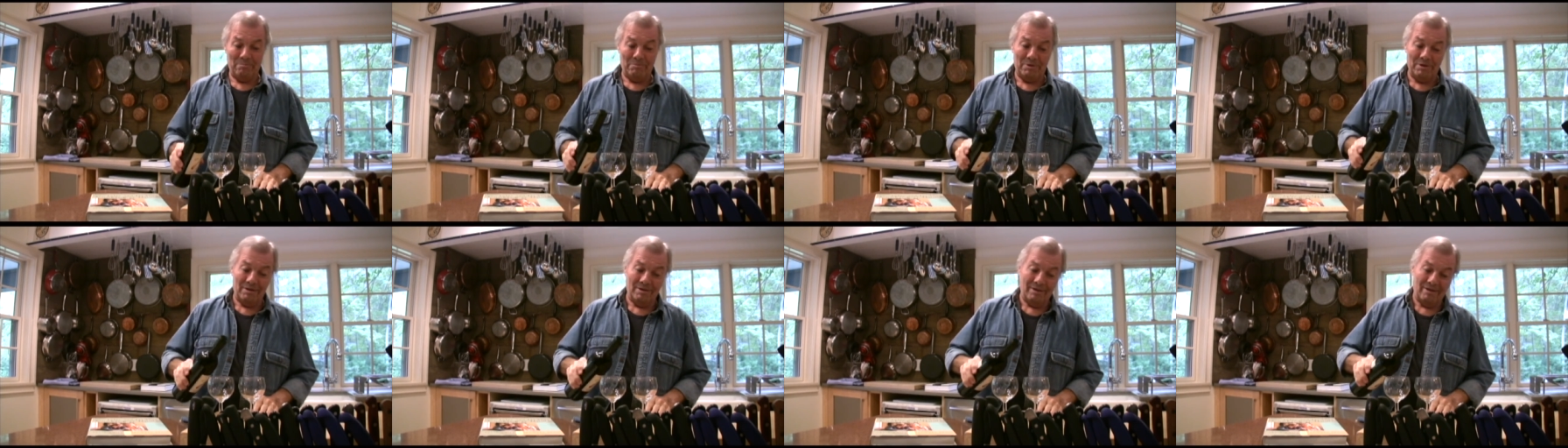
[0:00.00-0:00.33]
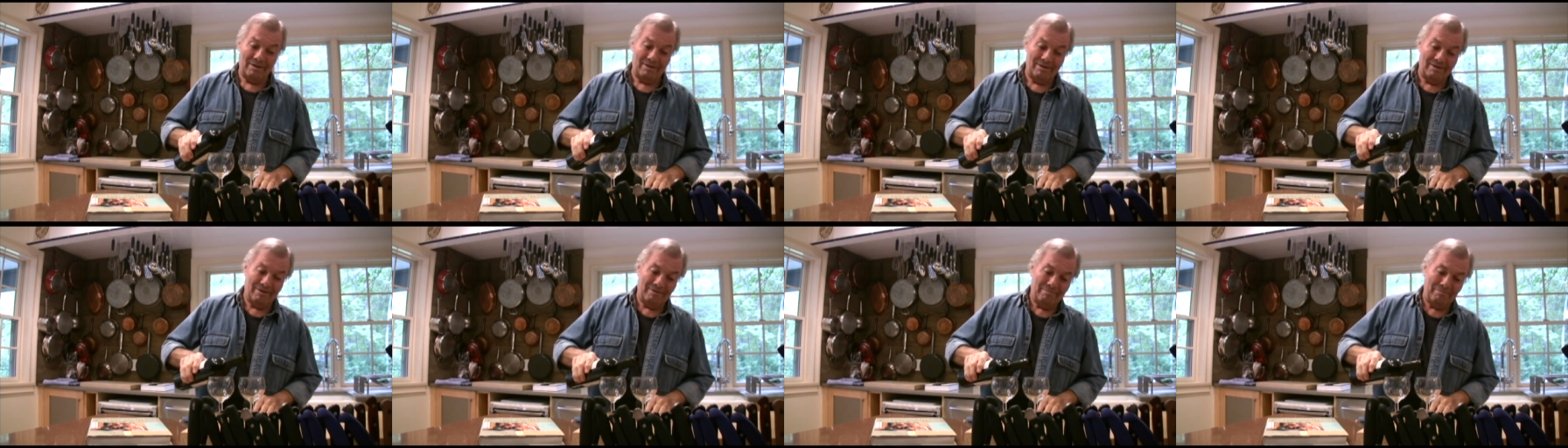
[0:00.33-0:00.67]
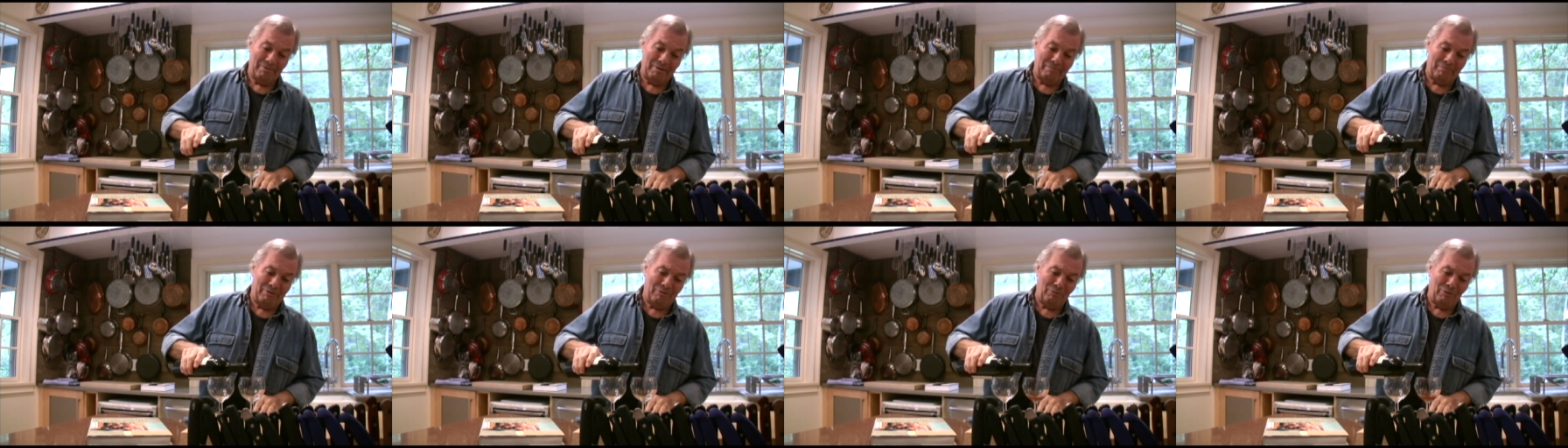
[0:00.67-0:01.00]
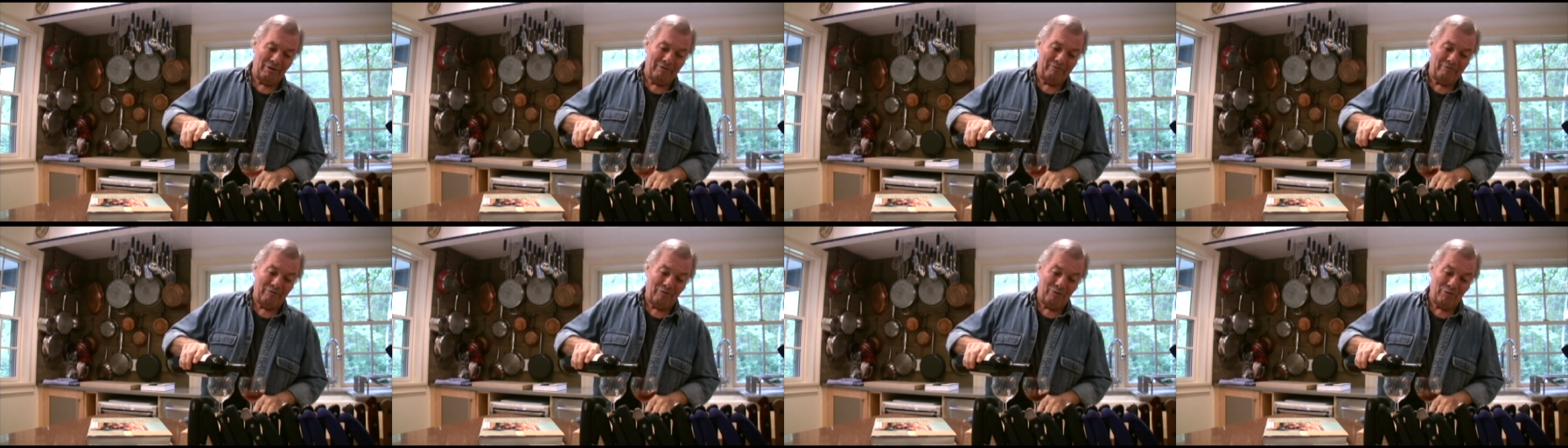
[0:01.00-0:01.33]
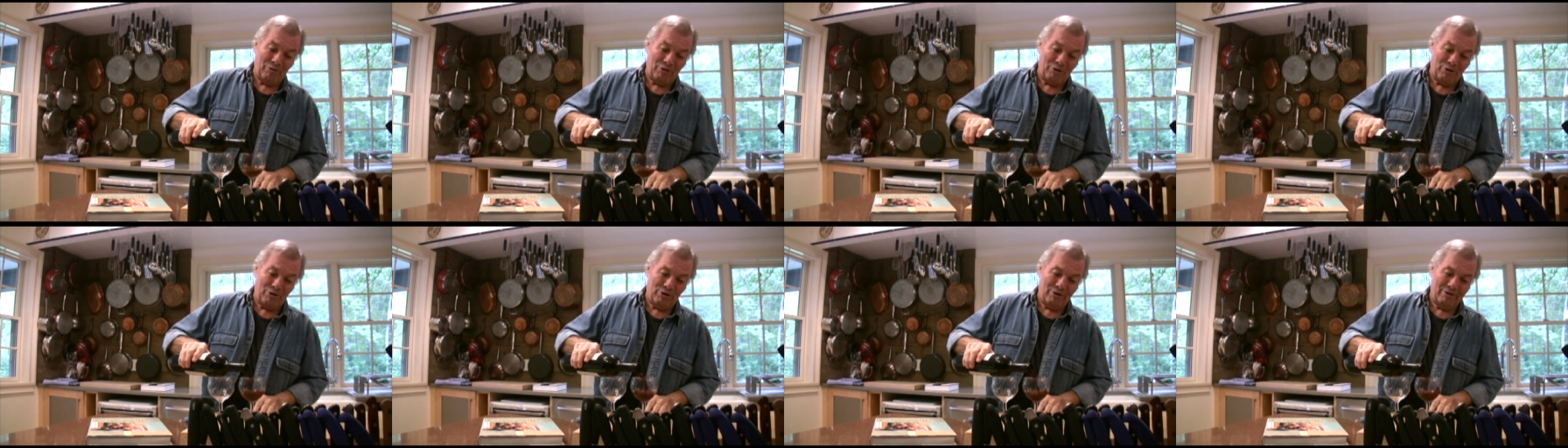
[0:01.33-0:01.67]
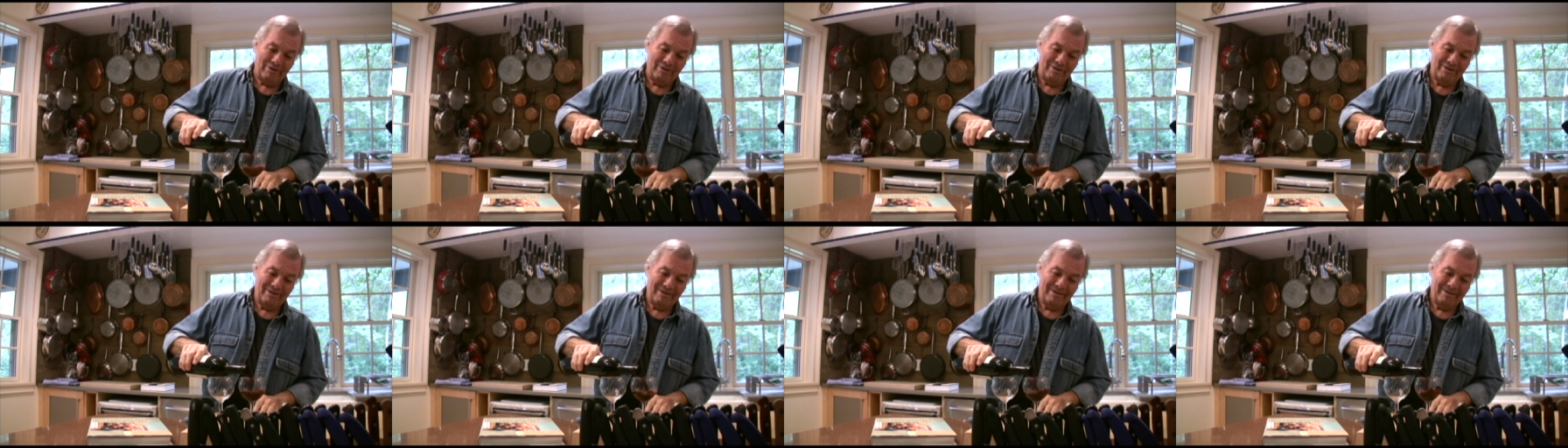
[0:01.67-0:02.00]
me and maybe one for
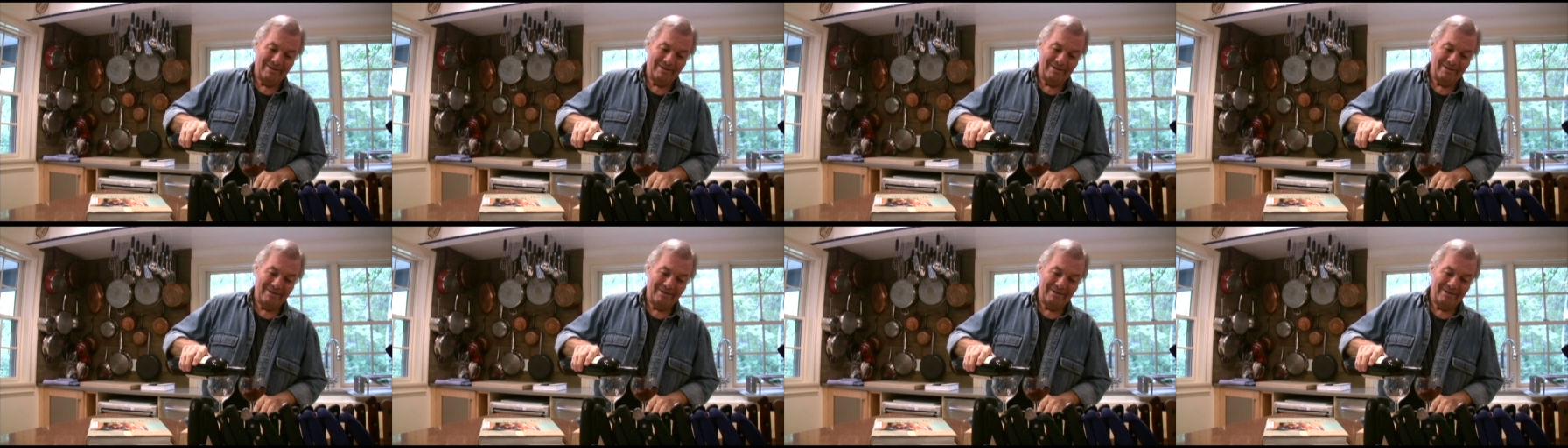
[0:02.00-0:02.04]
her,